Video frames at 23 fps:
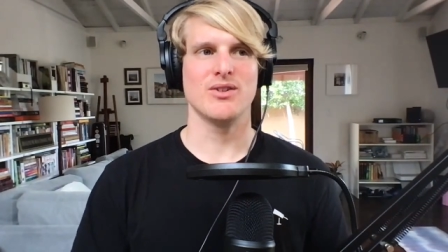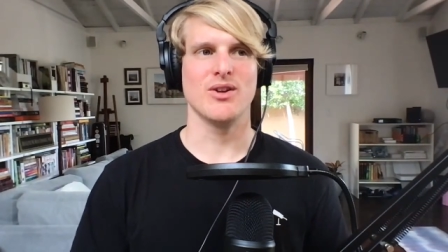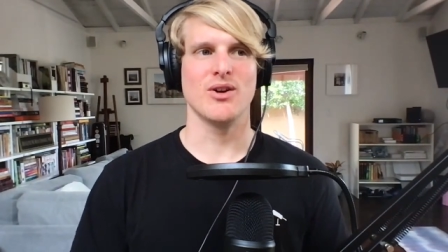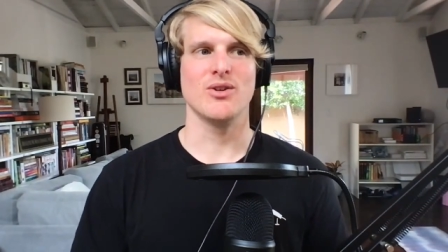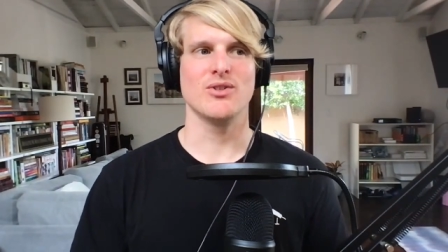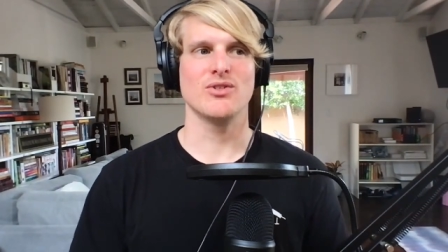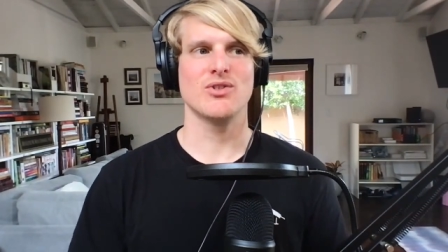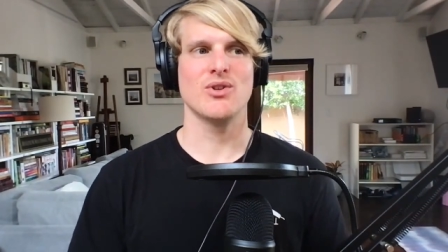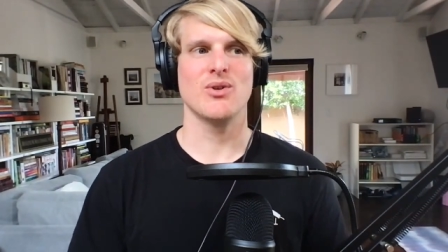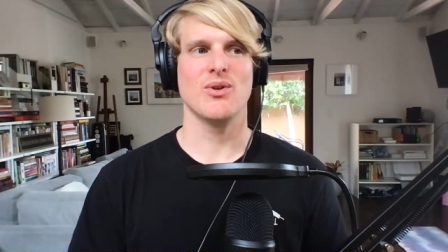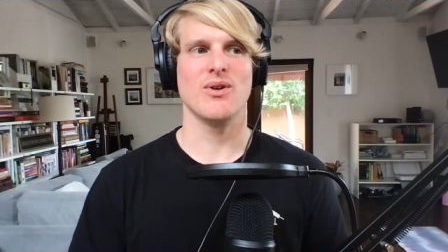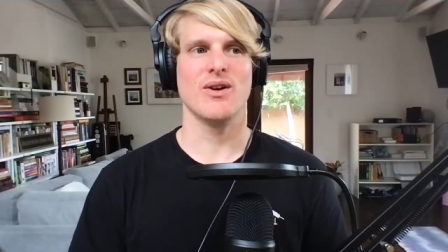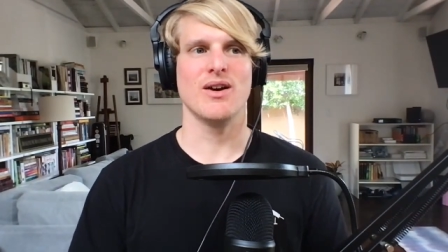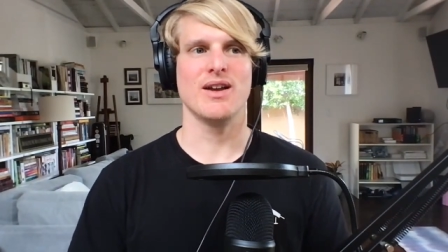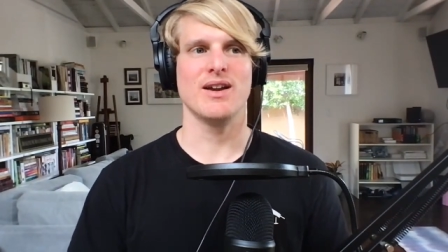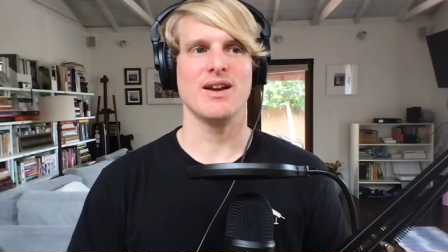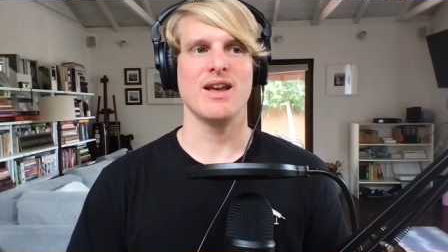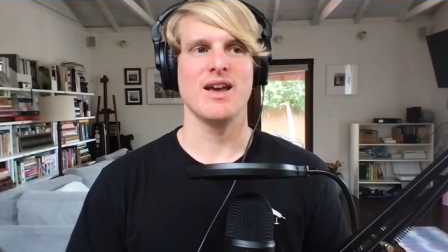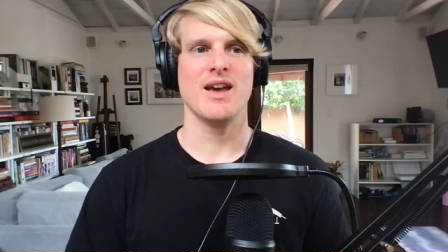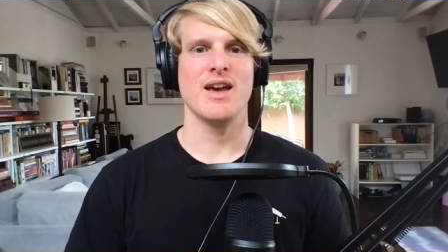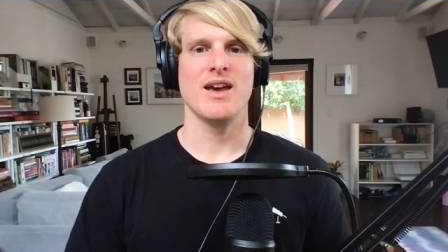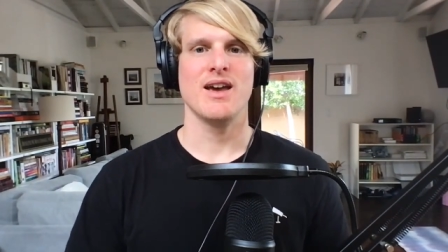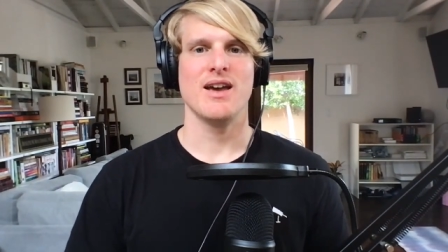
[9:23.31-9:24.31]

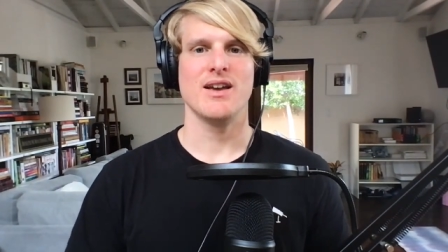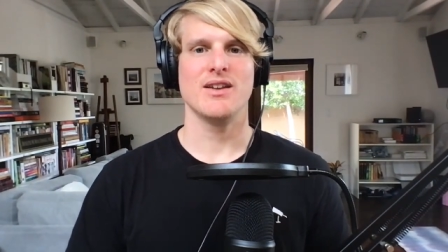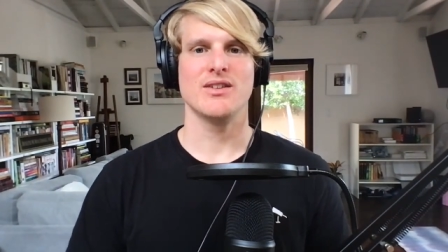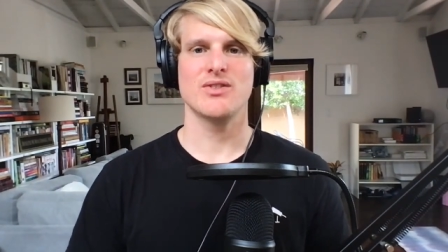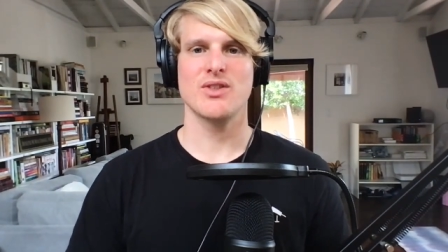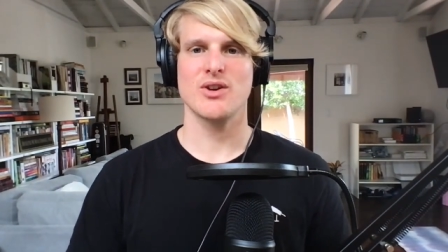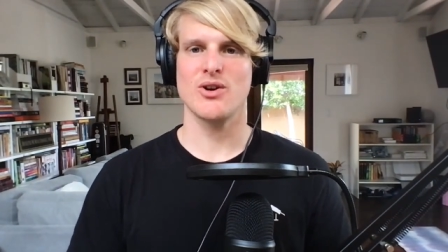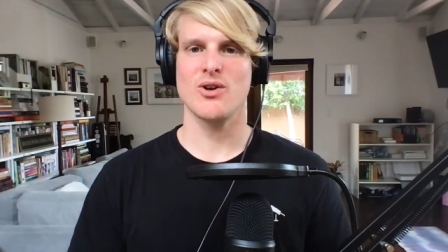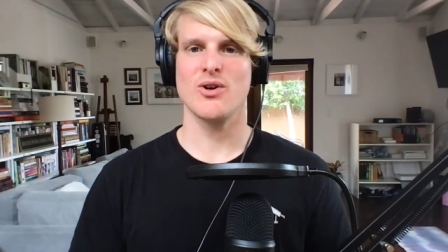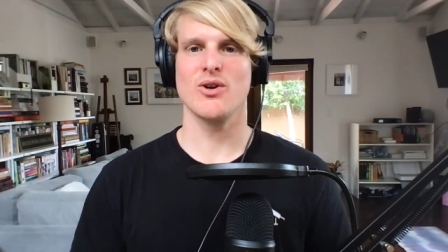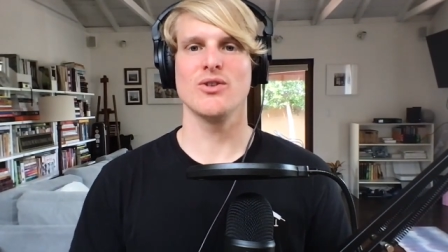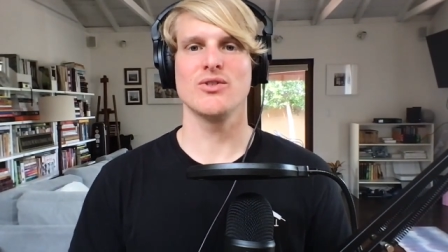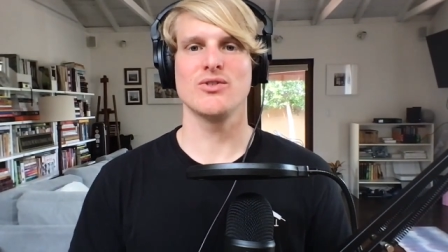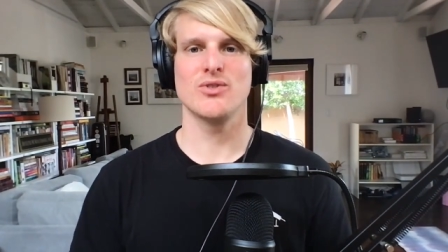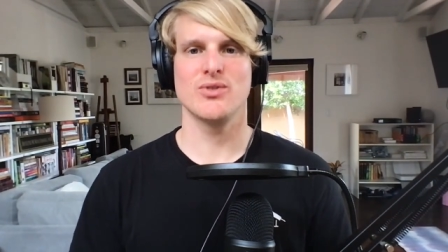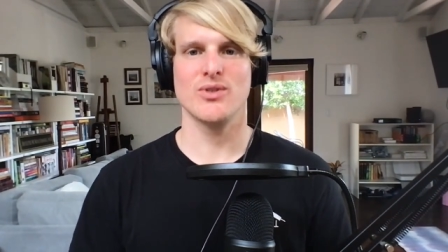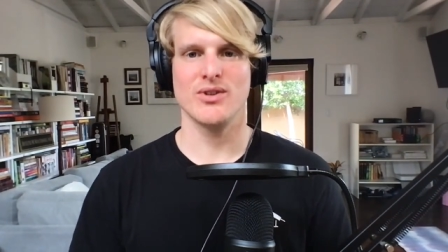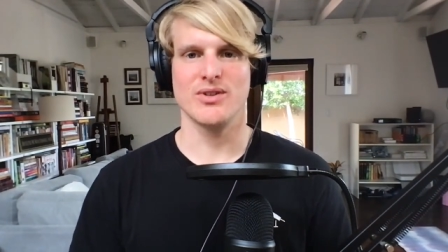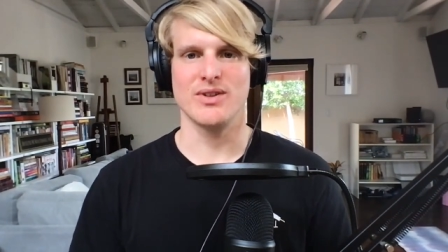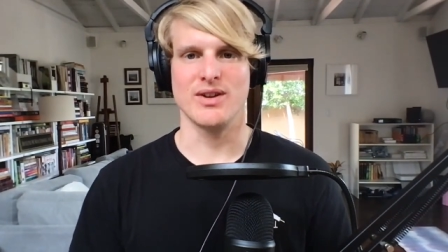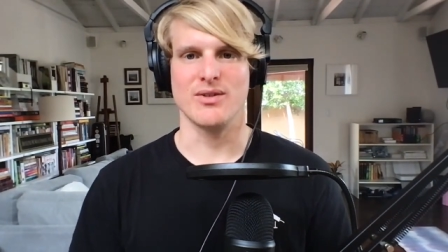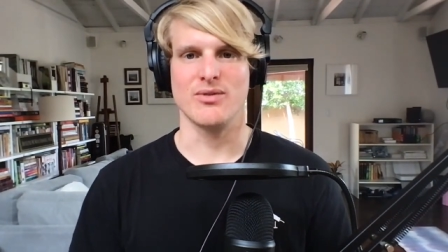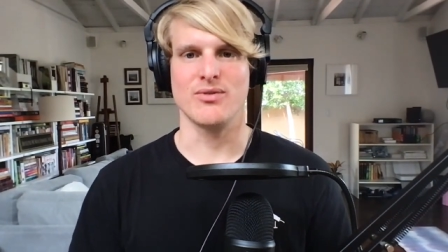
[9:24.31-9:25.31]
Dogecoin is the
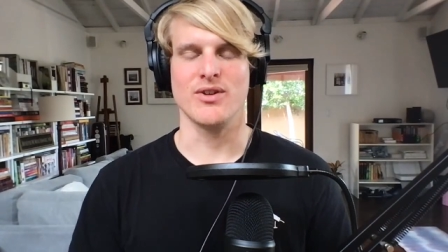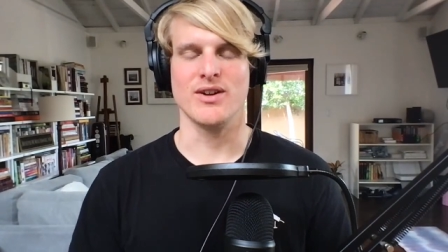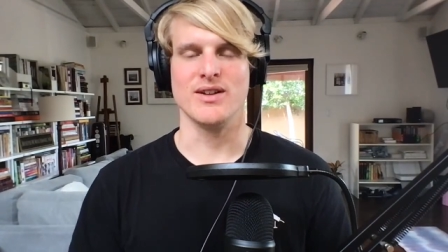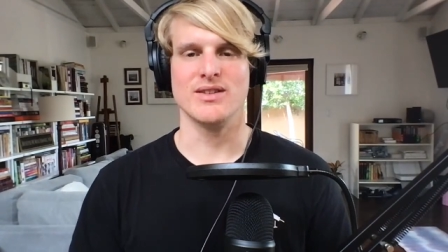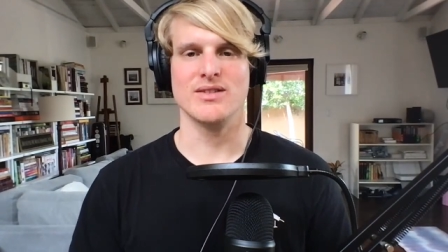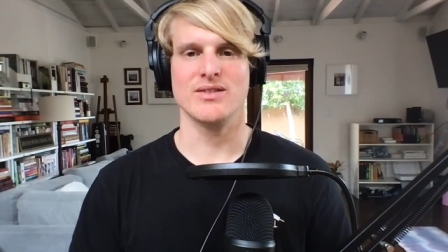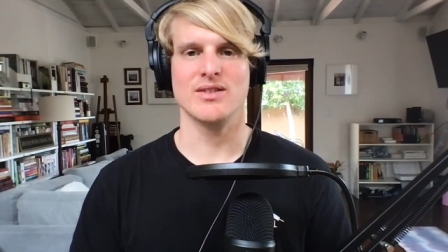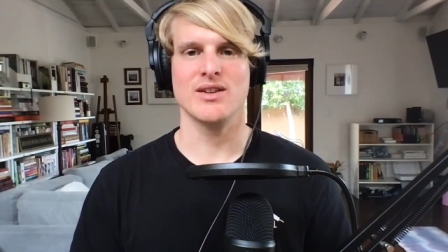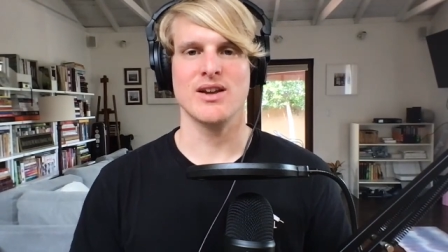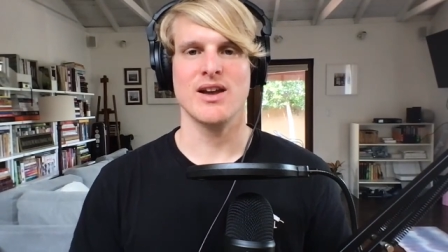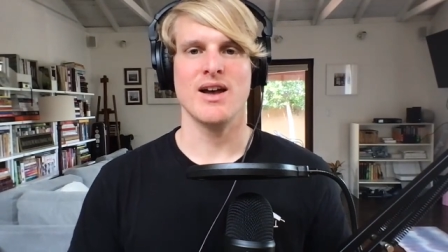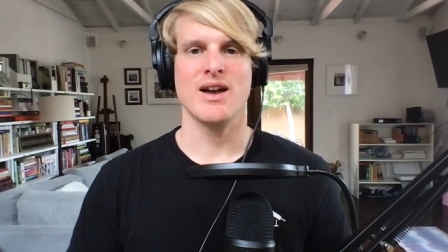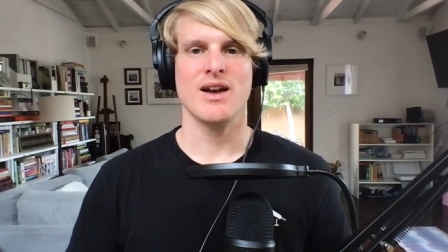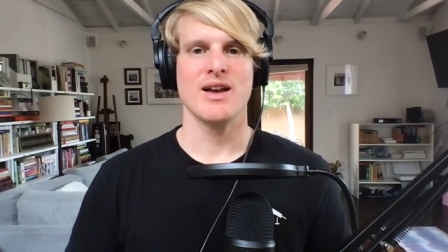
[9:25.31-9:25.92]
cultural difference.